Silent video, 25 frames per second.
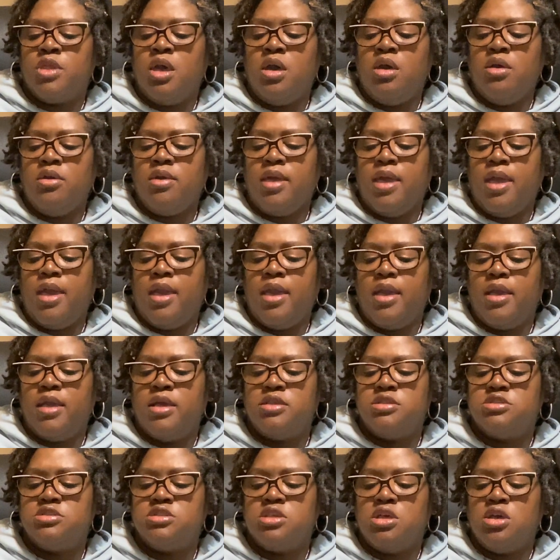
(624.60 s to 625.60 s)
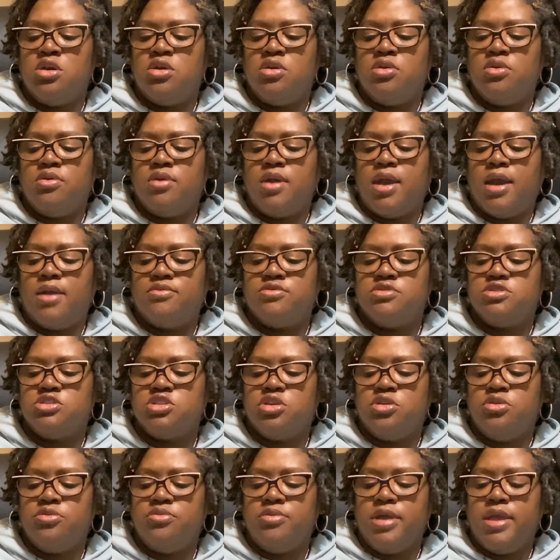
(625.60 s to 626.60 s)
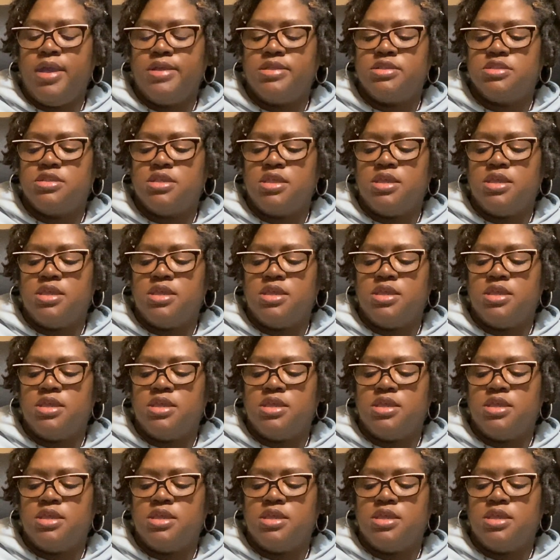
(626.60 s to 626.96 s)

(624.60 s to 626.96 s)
okay, so I was correct.